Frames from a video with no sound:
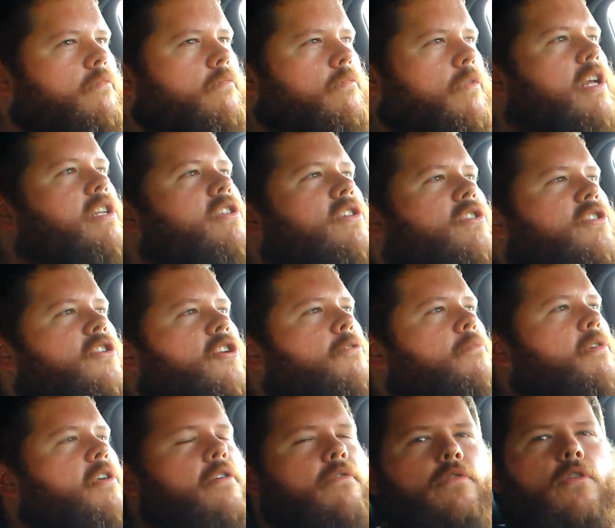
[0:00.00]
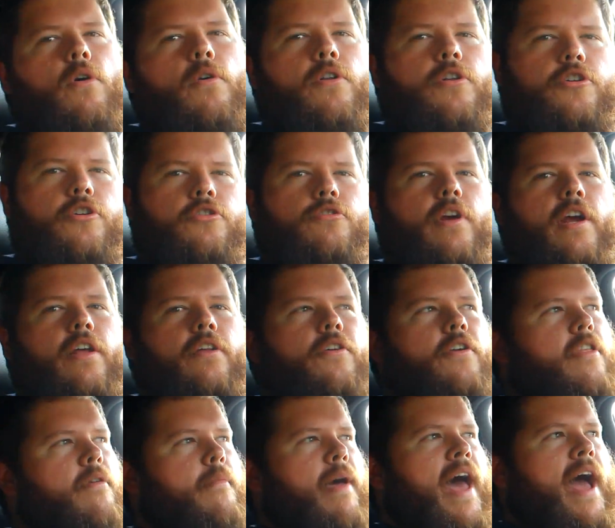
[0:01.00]
let's assume that you've loaded your trailer
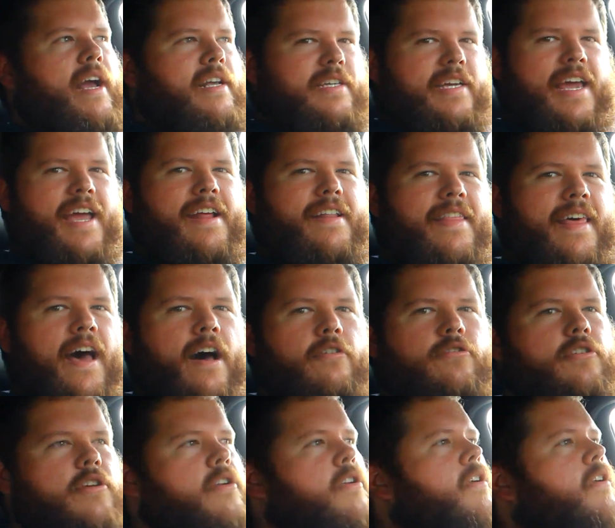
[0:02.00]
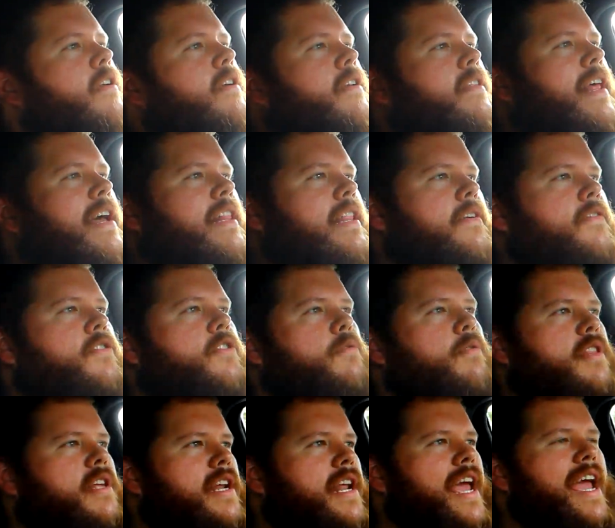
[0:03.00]
to the max, 8,000. That leaves you
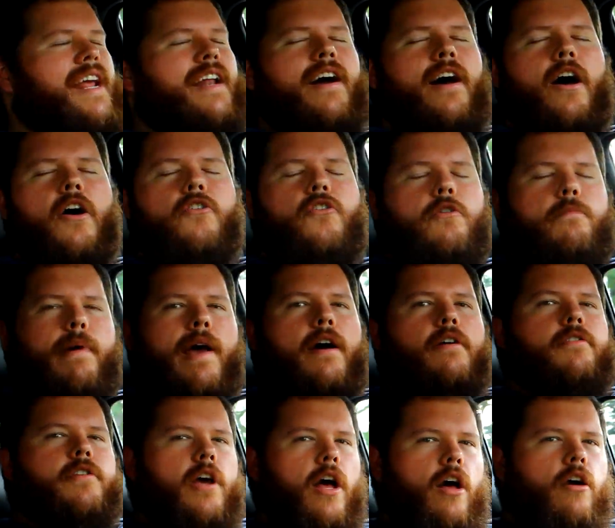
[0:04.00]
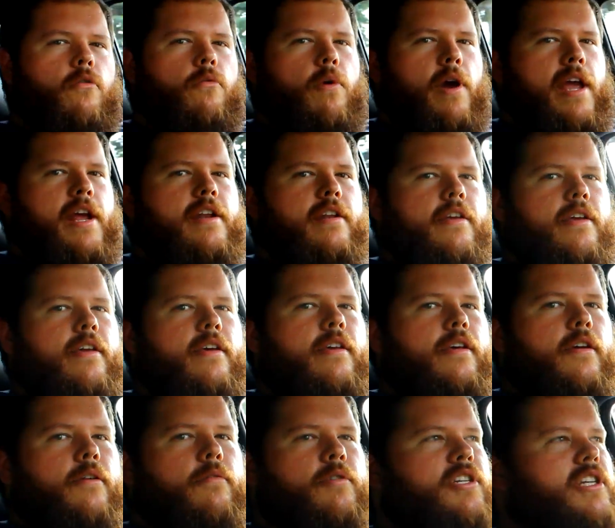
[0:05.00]
with an 800-pound tongue weight,
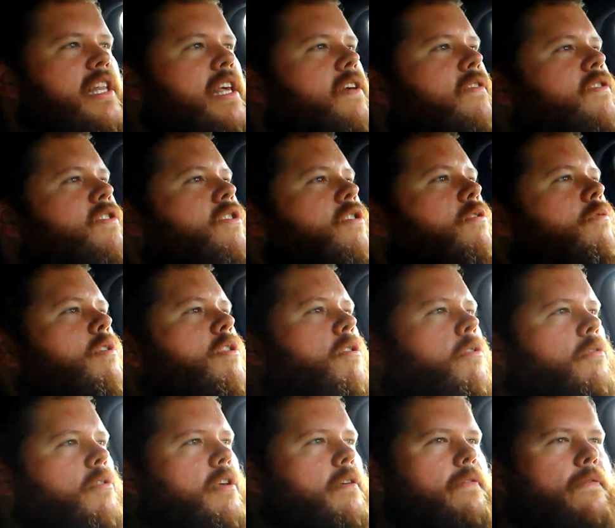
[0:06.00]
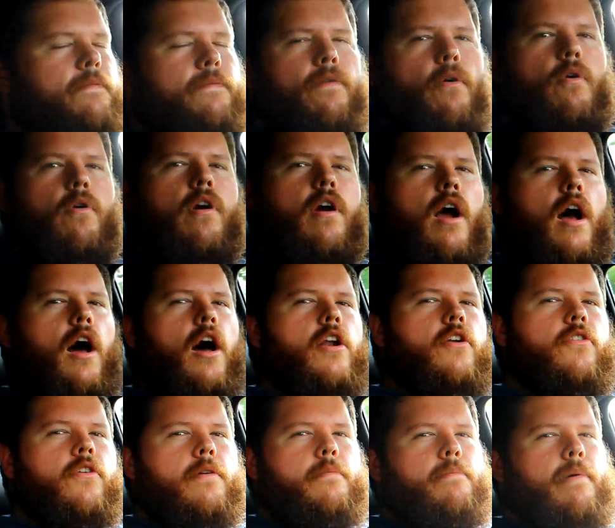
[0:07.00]
which leaves you with only
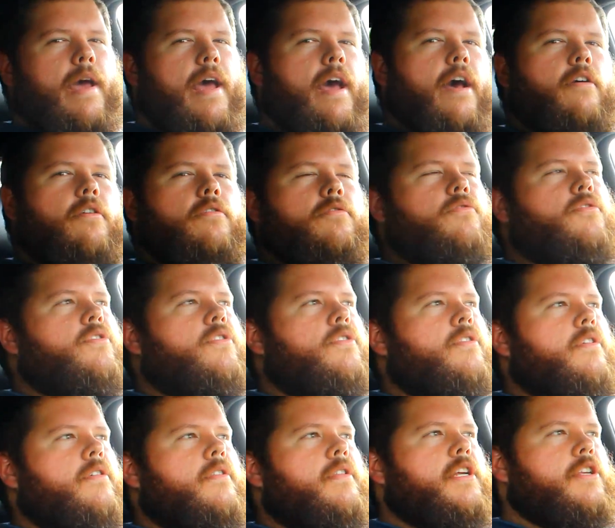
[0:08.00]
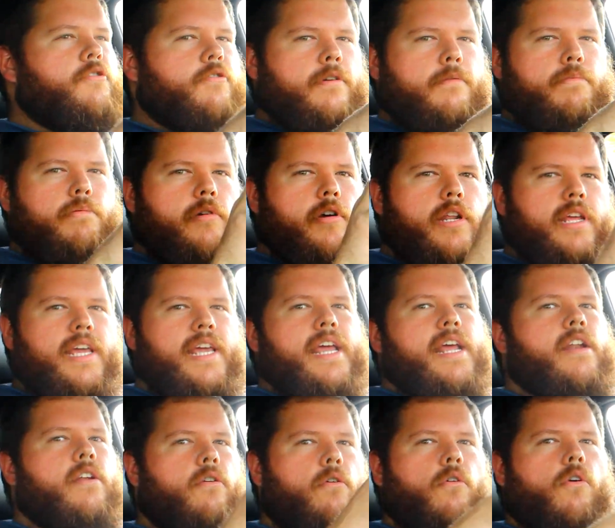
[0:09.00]
400 pounds that you can put
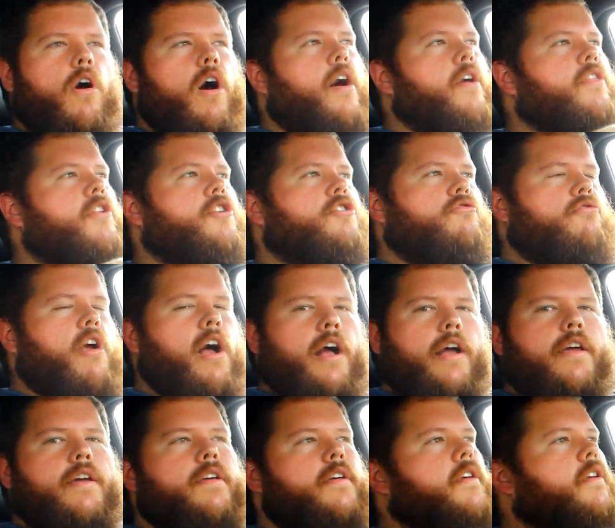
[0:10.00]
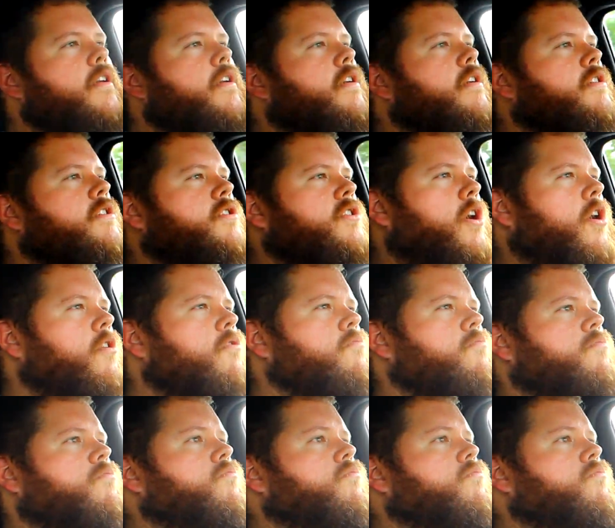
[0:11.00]
in or on the truck. So,